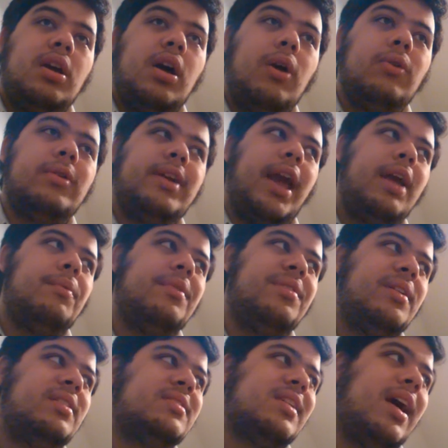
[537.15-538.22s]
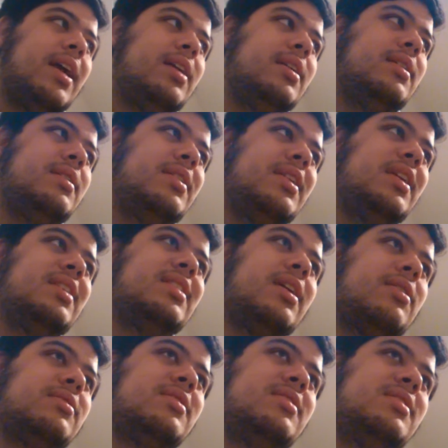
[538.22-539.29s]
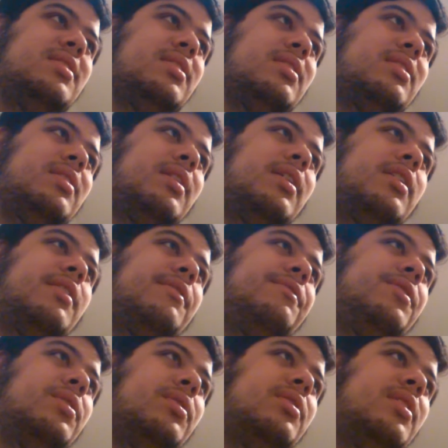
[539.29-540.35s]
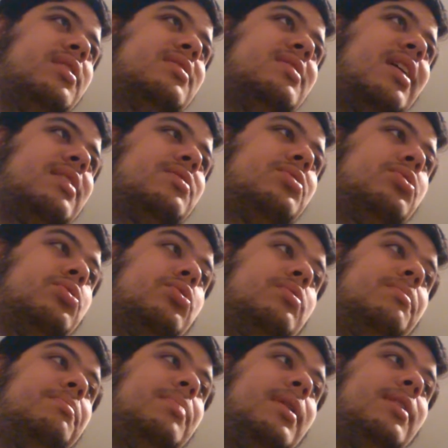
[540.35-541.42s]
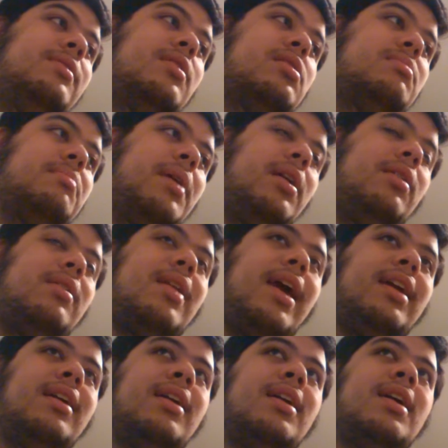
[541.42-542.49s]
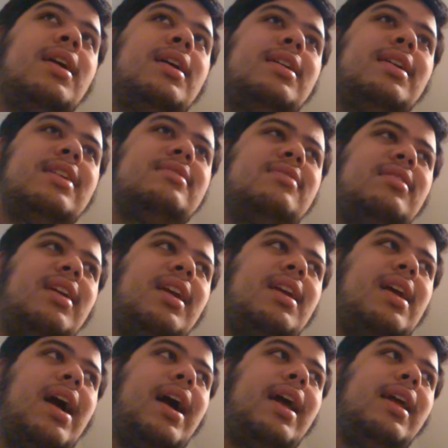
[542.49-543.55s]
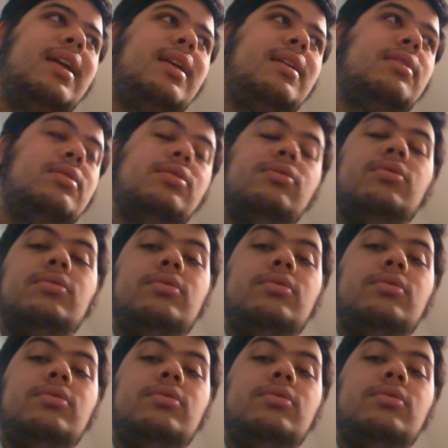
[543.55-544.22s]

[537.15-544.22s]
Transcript: okay with it. I think there are still a few things that could be done better. Like yesterday, I you